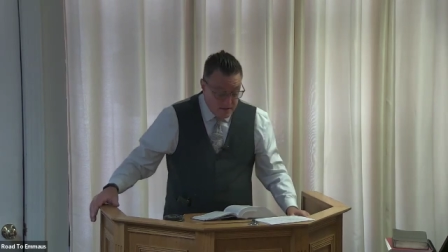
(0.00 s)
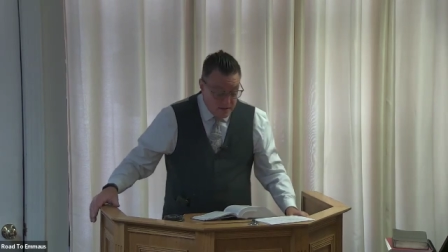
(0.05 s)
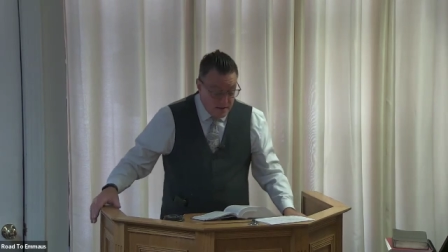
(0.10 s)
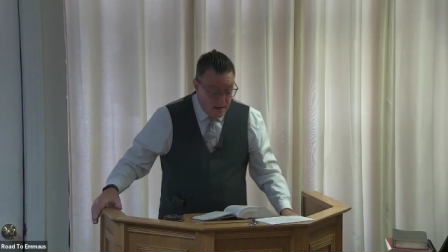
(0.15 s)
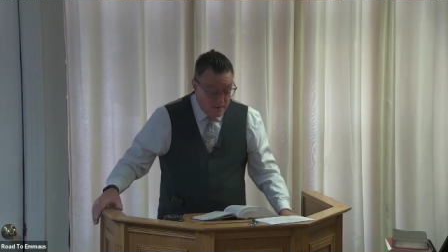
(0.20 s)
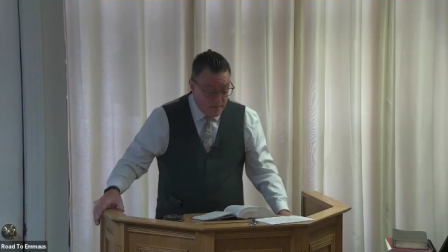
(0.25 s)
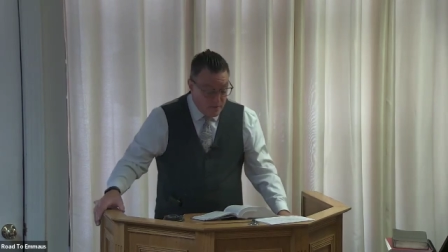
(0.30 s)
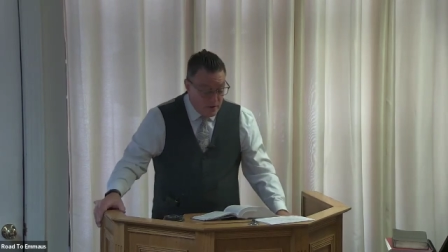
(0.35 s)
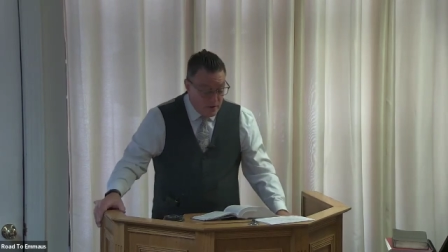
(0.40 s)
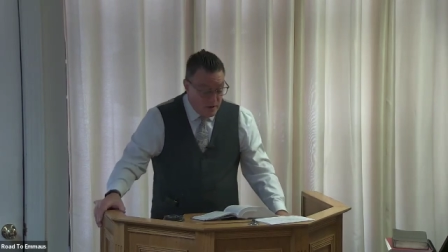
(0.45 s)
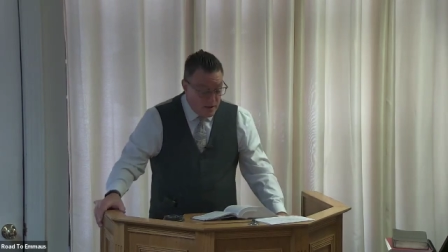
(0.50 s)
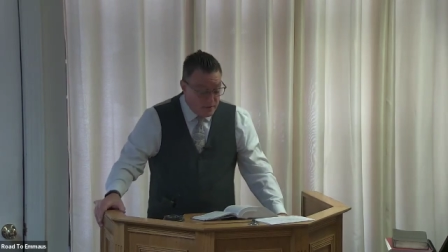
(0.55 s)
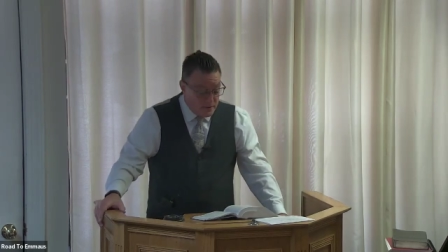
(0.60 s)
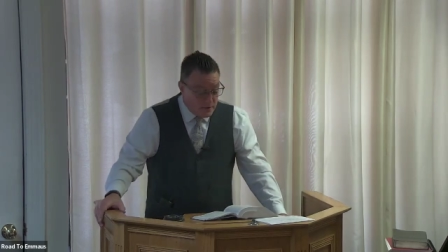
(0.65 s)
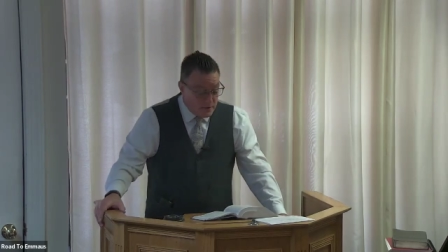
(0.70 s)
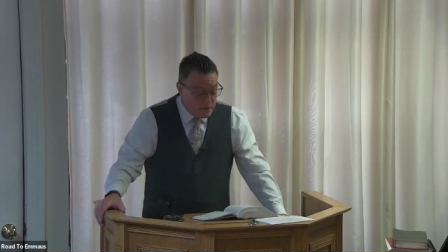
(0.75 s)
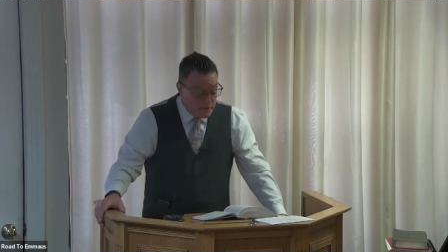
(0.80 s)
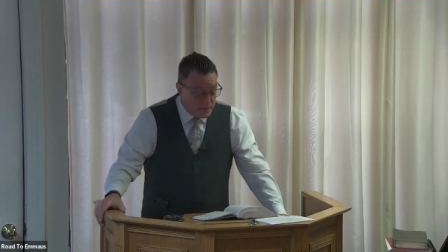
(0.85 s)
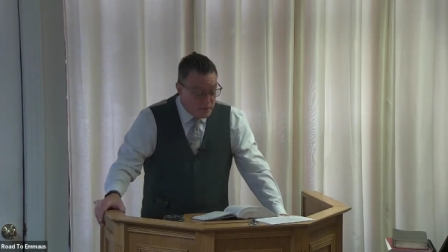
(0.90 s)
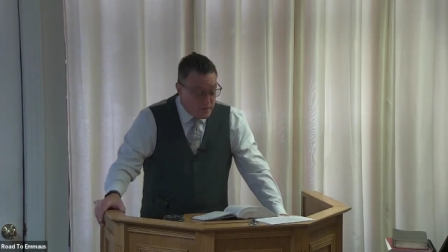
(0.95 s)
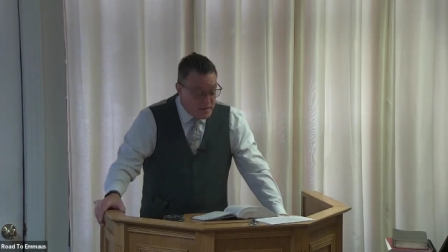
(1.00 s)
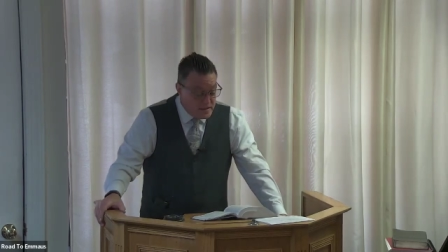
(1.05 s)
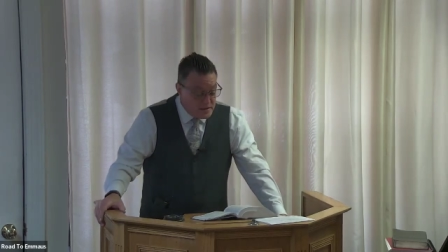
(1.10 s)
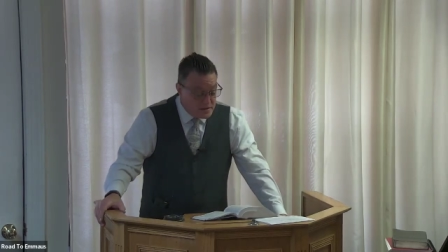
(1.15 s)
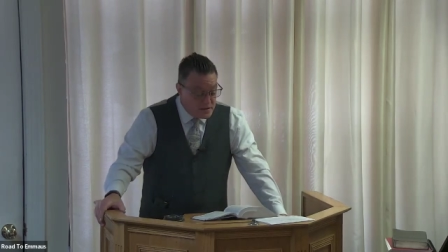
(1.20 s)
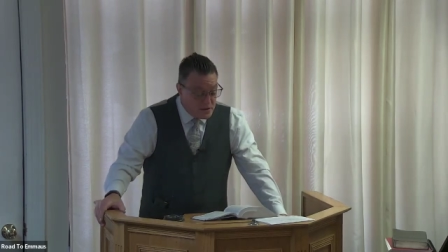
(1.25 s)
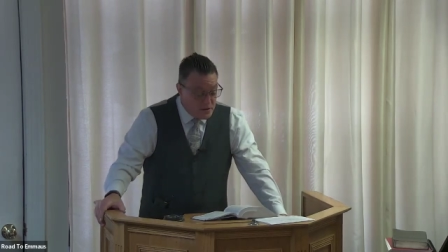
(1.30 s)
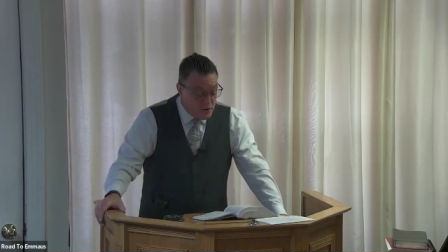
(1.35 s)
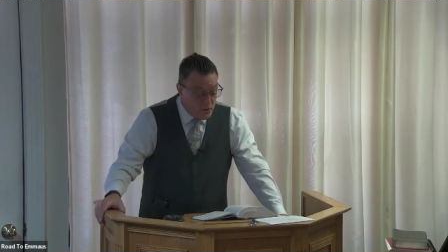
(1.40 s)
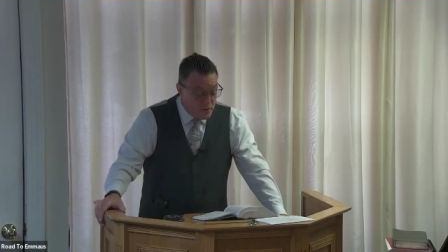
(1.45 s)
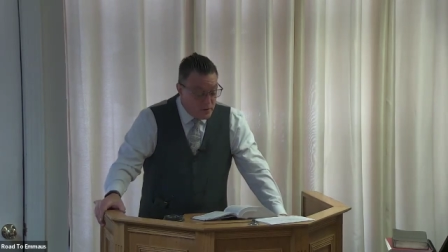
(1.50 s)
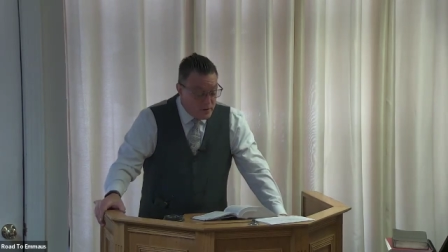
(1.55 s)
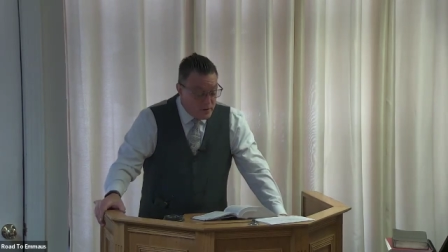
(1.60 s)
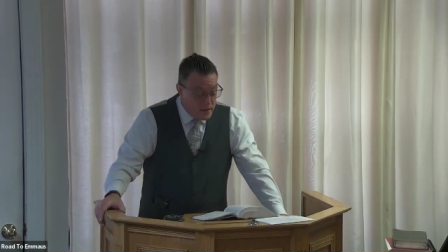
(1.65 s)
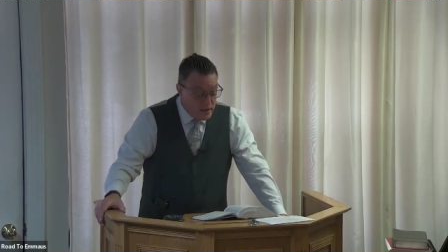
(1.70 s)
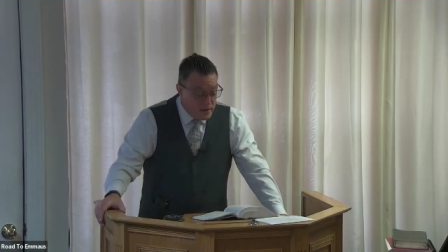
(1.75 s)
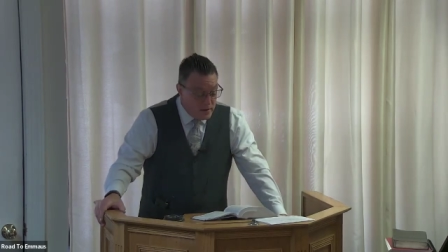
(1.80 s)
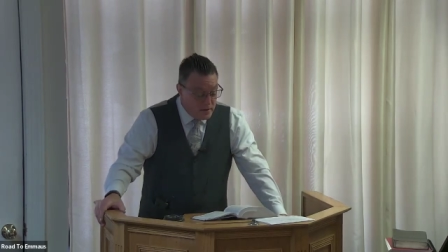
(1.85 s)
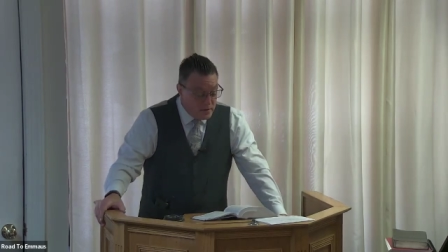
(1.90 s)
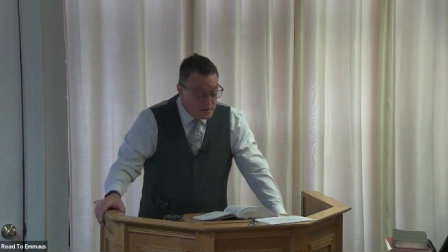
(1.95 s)
the number under three score
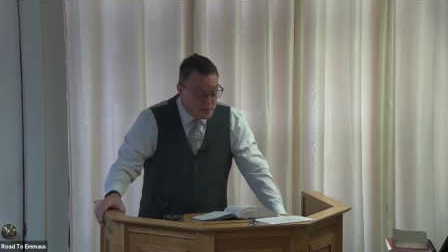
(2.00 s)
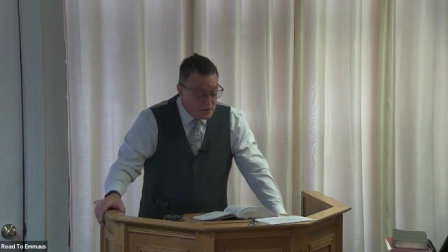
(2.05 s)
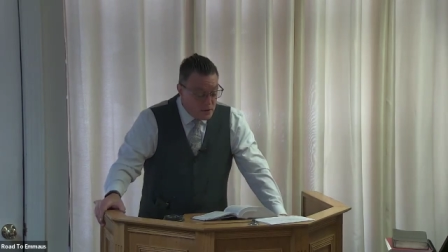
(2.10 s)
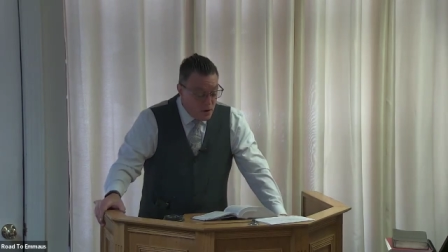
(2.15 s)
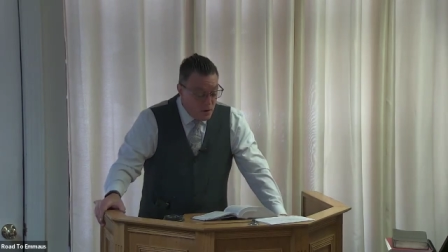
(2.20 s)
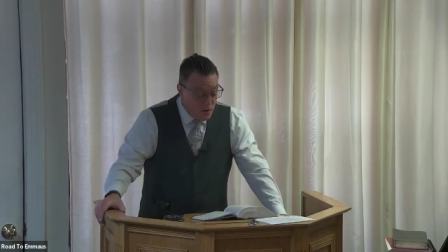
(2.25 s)
years